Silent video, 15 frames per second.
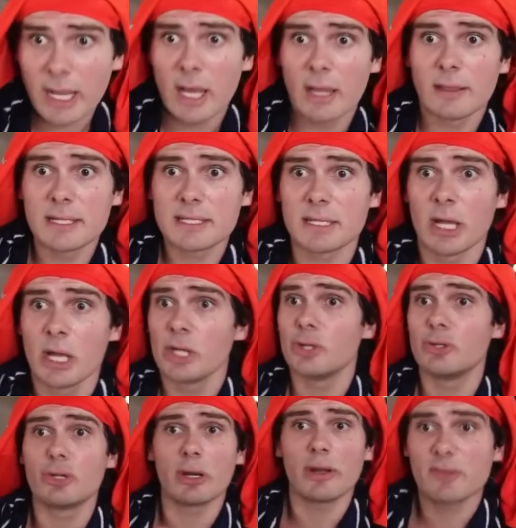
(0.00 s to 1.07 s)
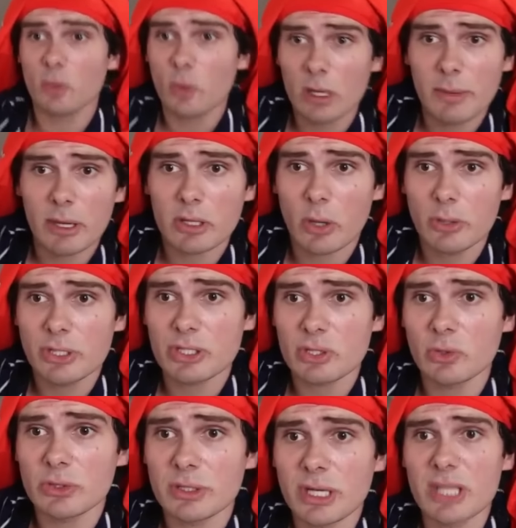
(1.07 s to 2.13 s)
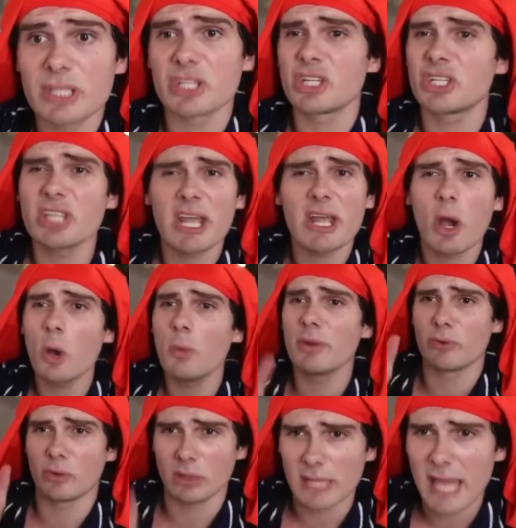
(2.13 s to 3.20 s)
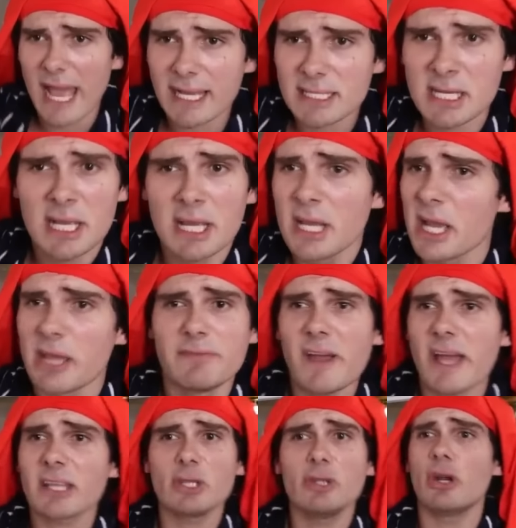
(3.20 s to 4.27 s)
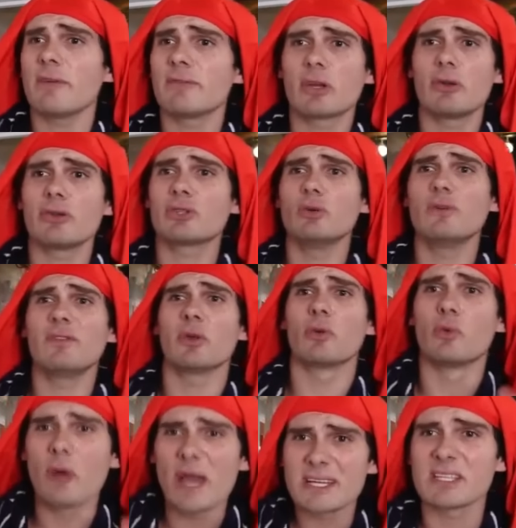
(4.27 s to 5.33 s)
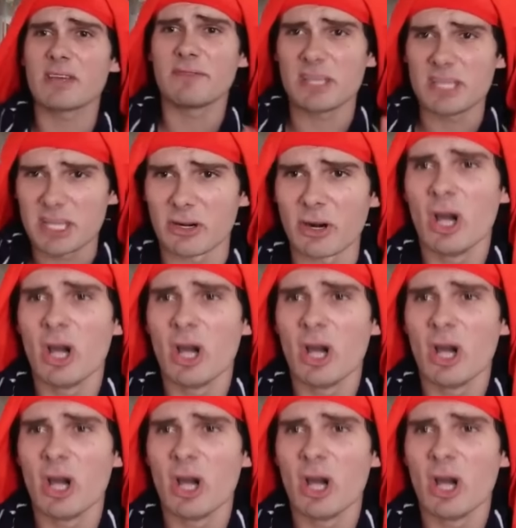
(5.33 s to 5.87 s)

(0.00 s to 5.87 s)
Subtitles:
Listen, you don't have to worry about going to school today. Just stay home and relax. In fact, you don't have to go to school for the rest of the year.